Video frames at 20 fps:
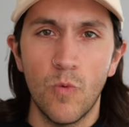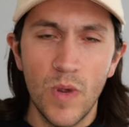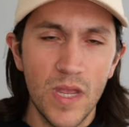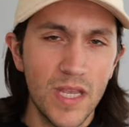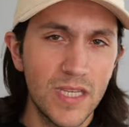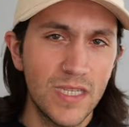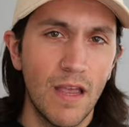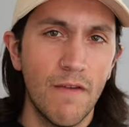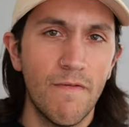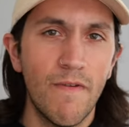
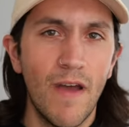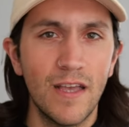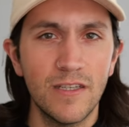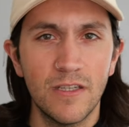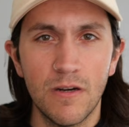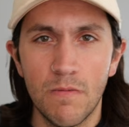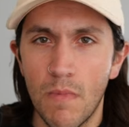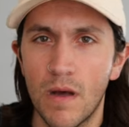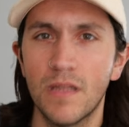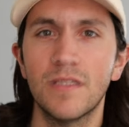weeks get
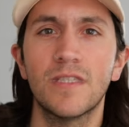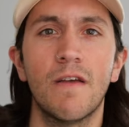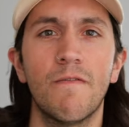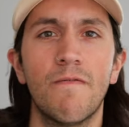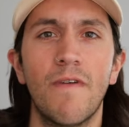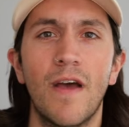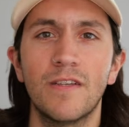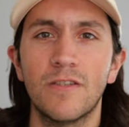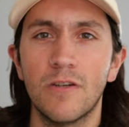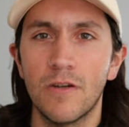faster, months
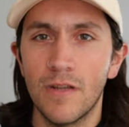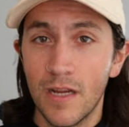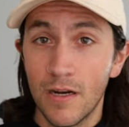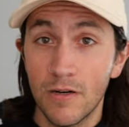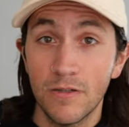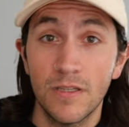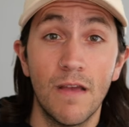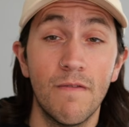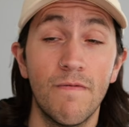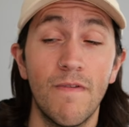get faster,
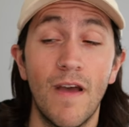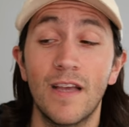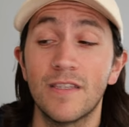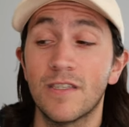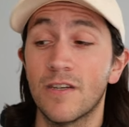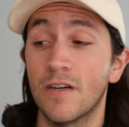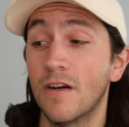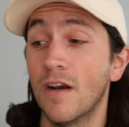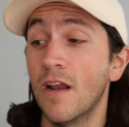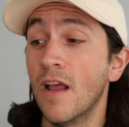years get
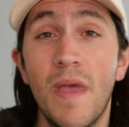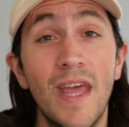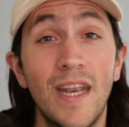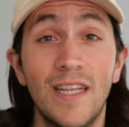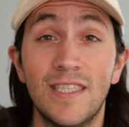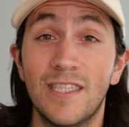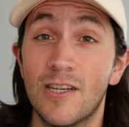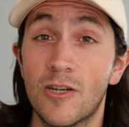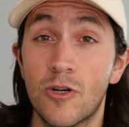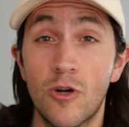faster. Man,
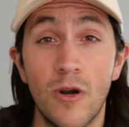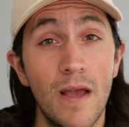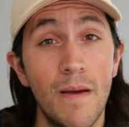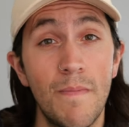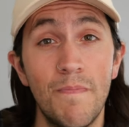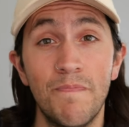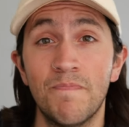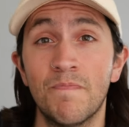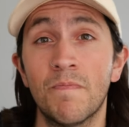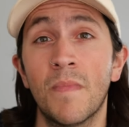it's a
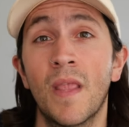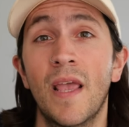trip.